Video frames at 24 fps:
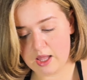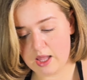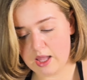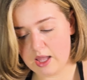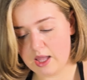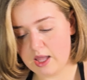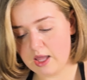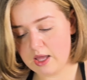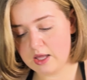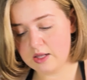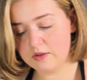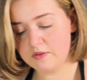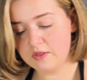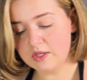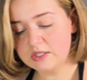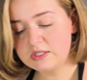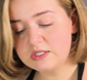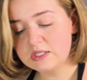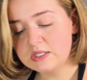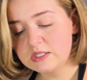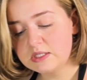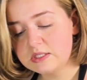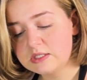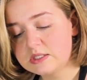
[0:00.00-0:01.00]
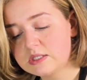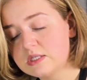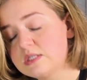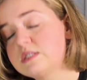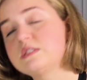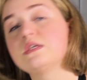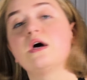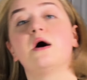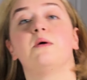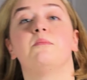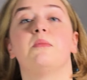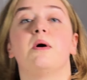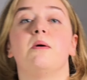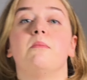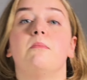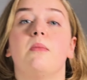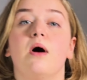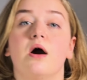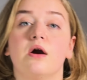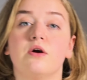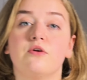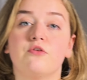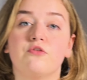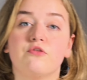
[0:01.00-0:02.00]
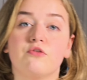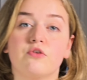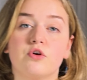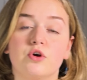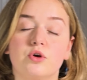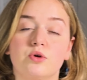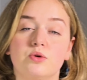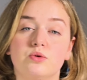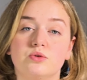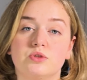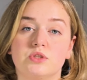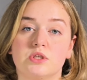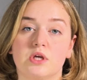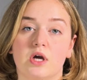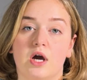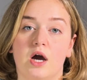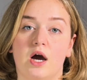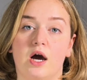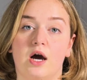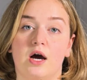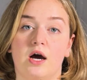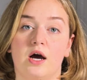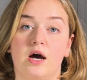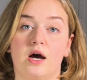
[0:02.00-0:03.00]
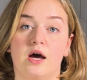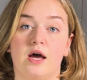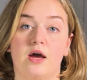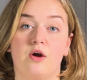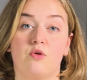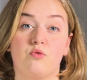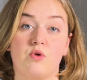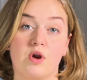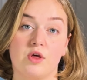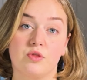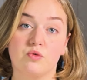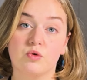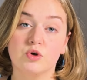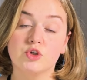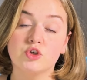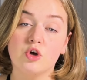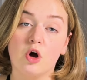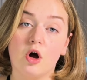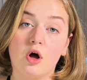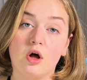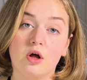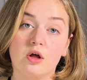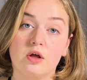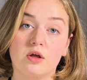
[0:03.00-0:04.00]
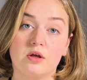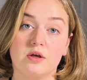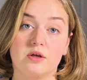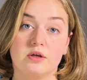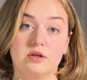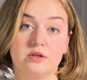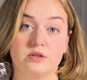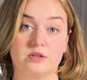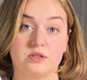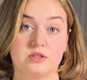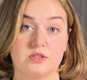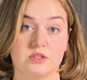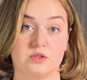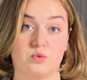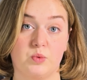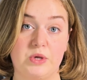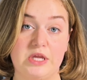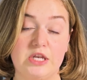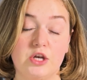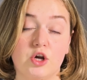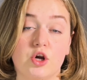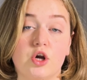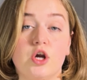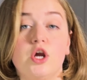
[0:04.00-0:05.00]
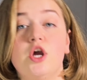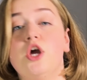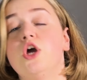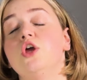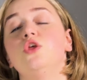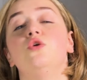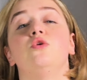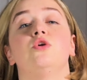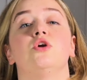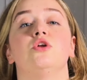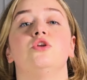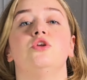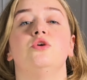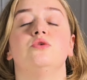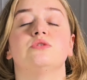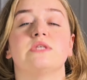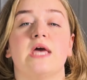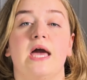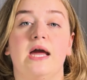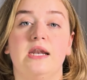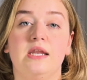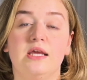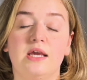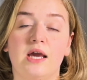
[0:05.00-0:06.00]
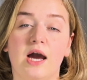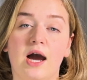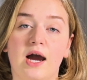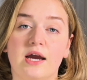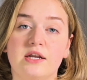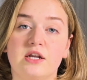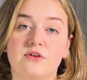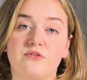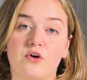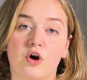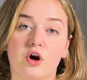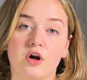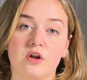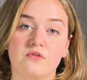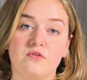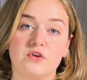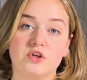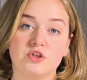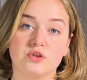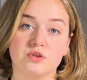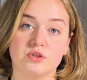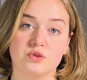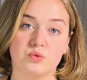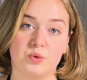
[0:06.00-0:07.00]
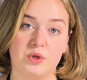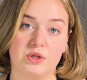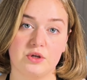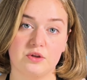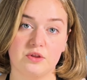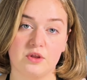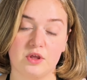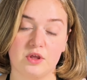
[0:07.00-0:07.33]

And this is some Monkfruit Erythritol sweetener. You can use any kind of artificial sweetener